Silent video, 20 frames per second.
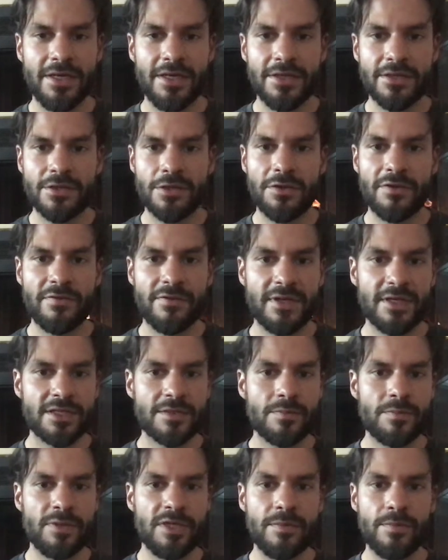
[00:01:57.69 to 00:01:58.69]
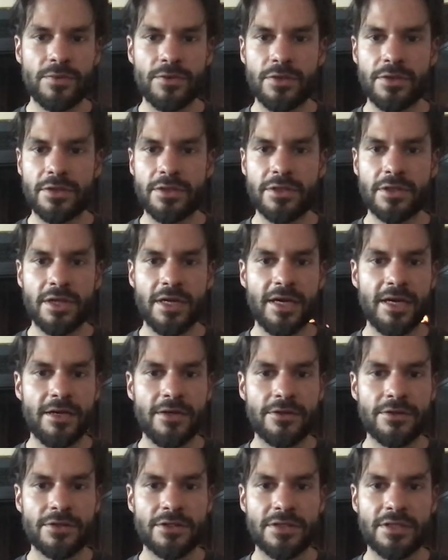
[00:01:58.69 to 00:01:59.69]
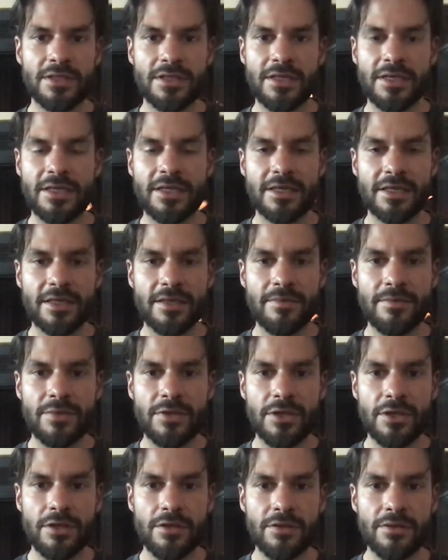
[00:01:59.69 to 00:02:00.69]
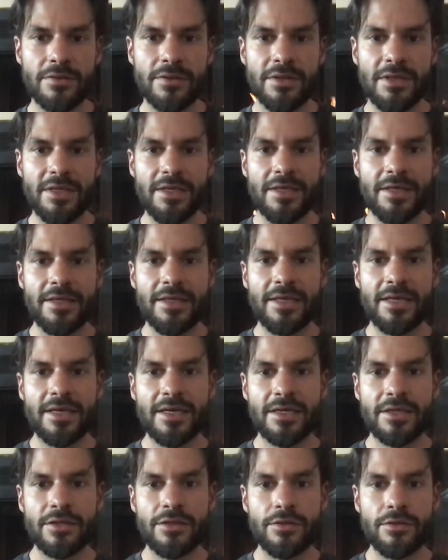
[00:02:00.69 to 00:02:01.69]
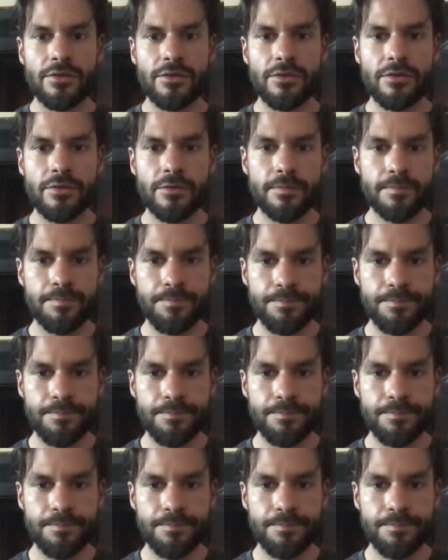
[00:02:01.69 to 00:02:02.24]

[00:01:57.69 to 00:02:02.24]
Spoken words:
So if that's people in your house and letting them know that you